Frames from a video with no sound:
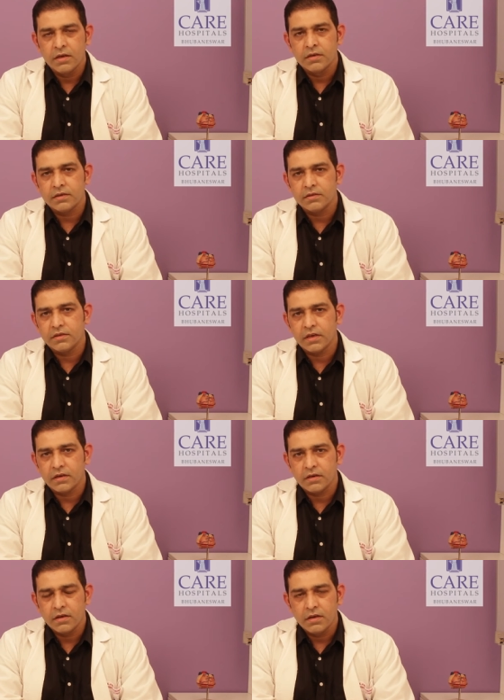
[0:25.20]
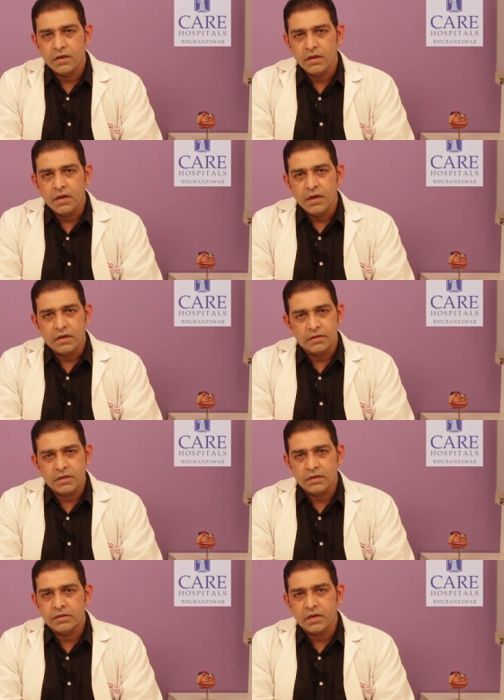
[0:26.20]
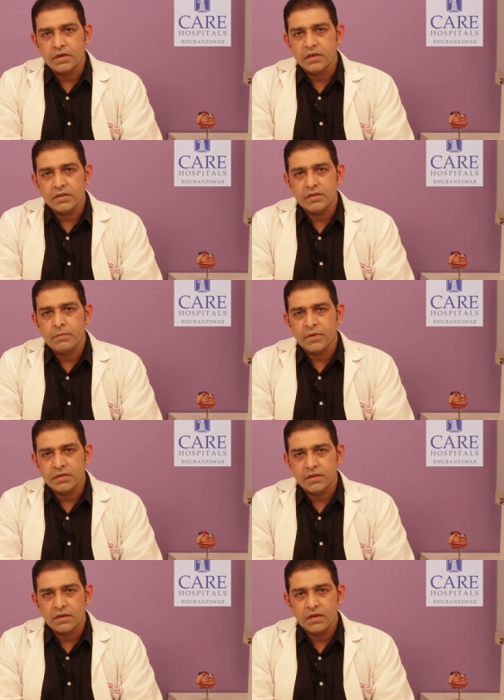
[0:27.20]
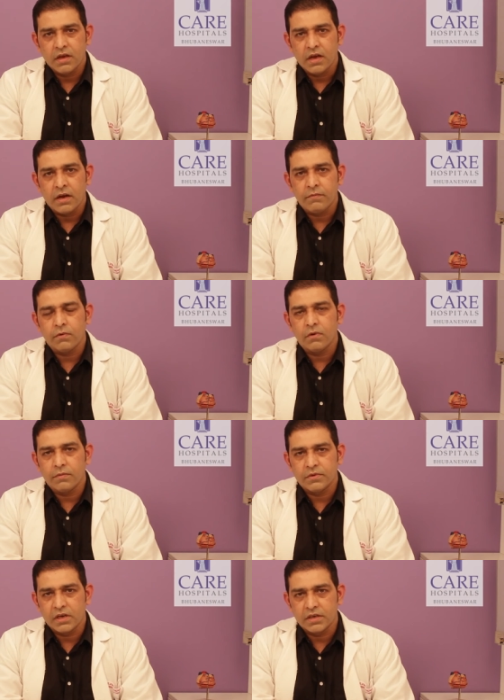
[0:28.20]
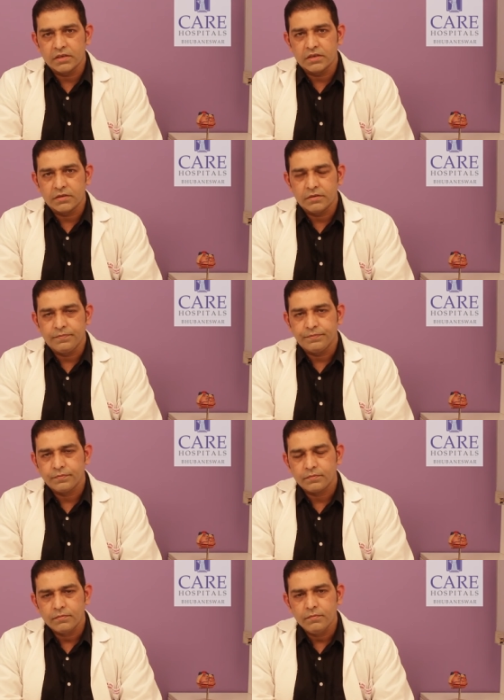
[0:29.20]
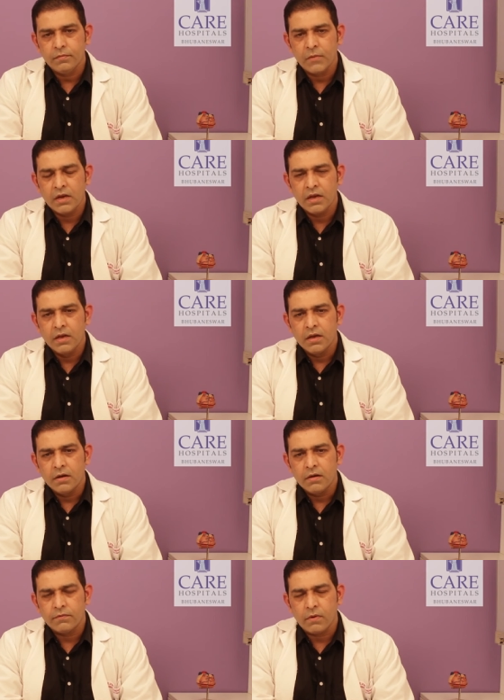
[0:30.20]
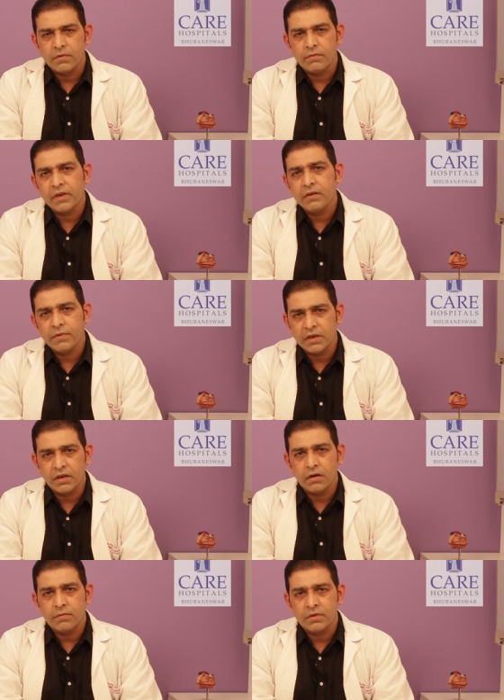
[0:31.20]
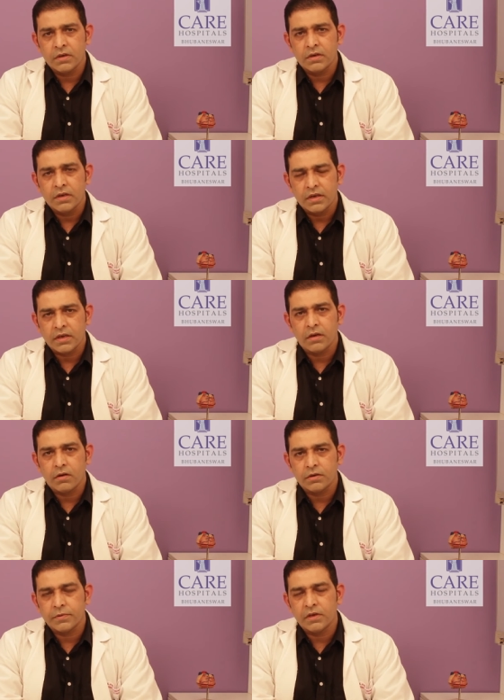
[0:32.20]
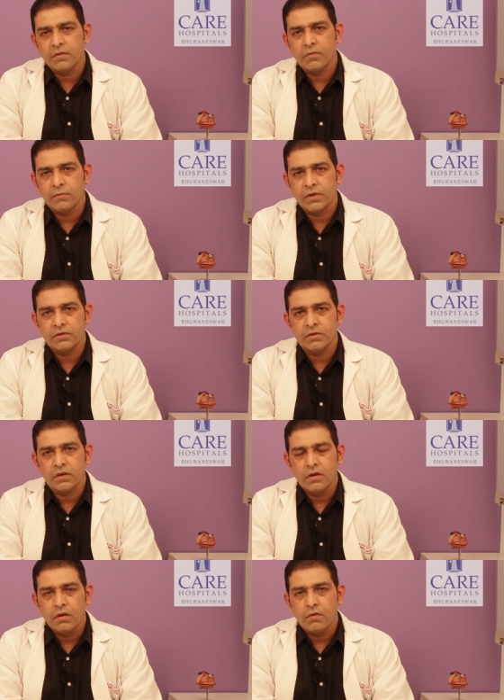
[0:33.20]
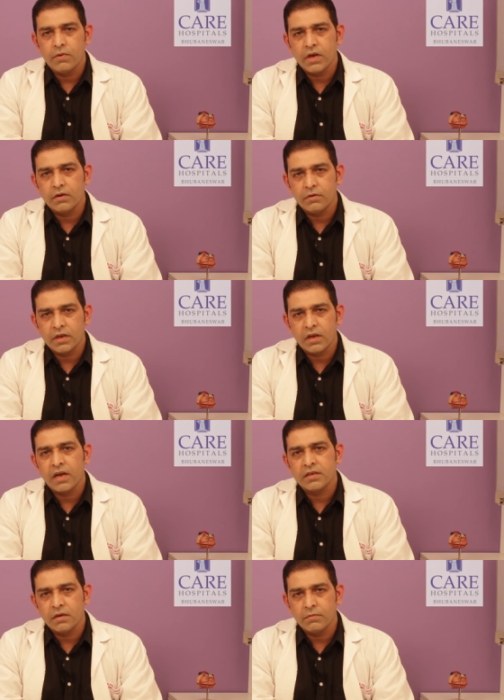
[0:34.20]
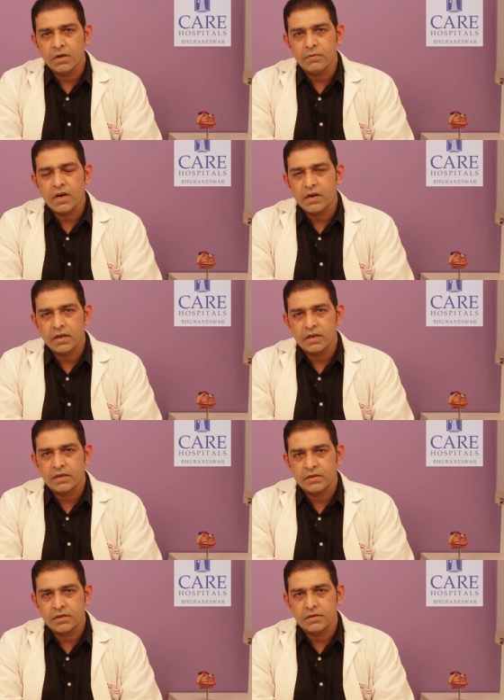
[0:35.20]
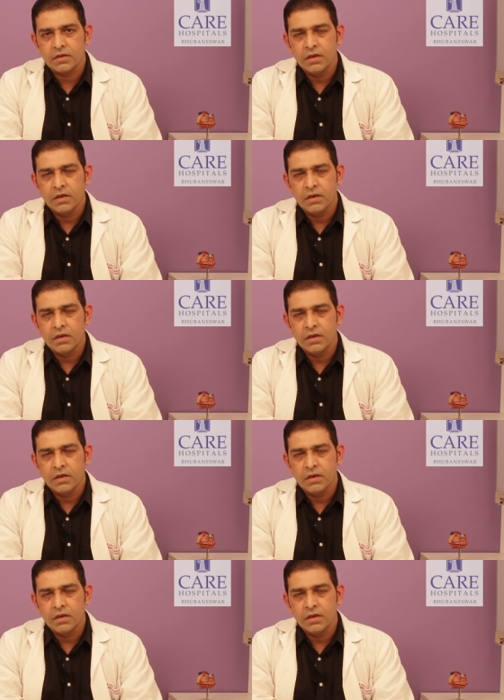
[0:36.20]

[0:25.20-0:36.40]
Since then, the journey is amazing and full of challenges. From the very beginning of the Care Hospital in Bhubaneswar, we are doing large number of cardiac cases